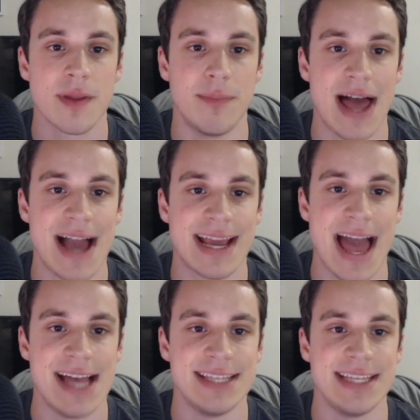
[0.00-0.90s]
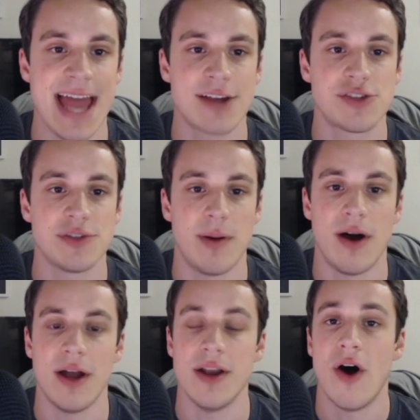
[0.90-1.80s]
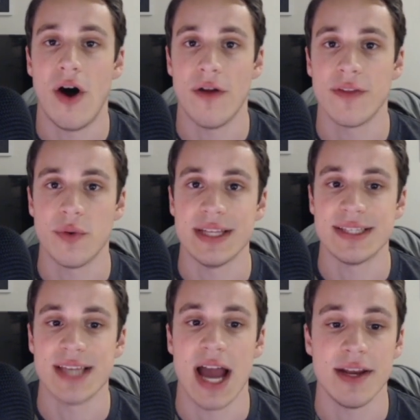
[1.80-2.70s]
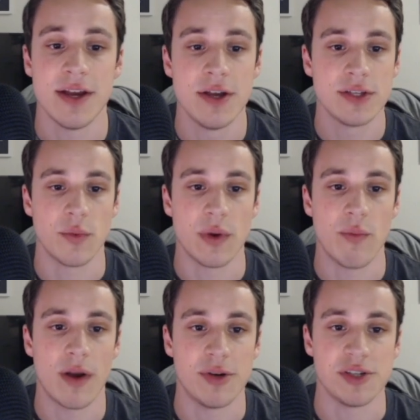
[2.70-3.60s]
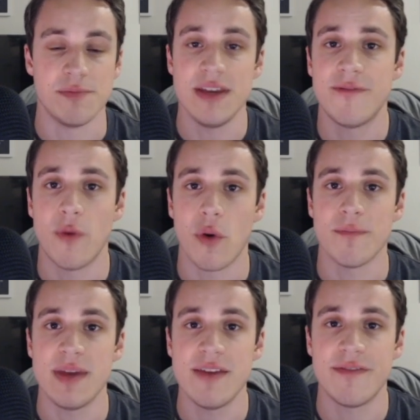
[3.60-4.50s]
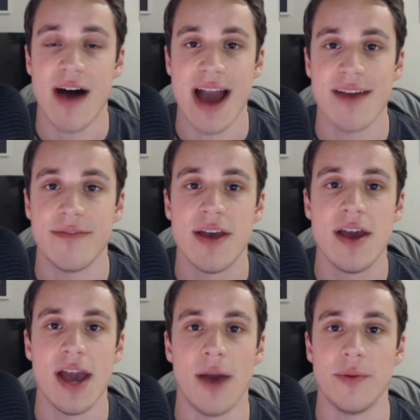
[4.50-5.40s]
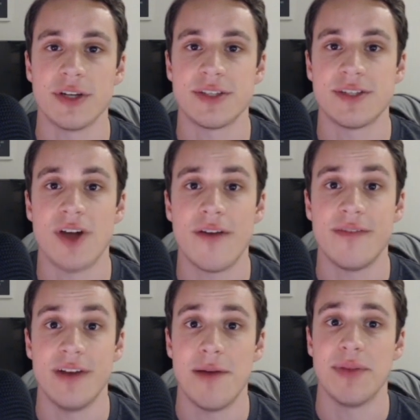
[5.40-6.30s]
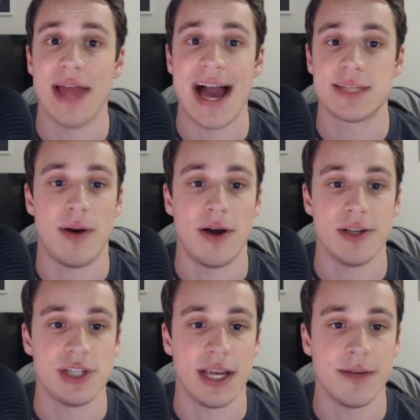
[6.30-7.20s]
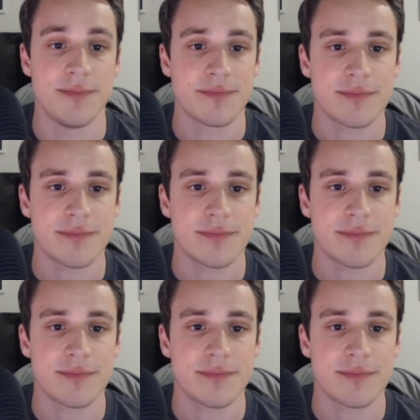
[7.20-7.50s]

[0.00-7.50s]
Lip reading: Black has an extra pawn on the queen side, so we want to push b4, b5, and we want to soften up black's pawn chain.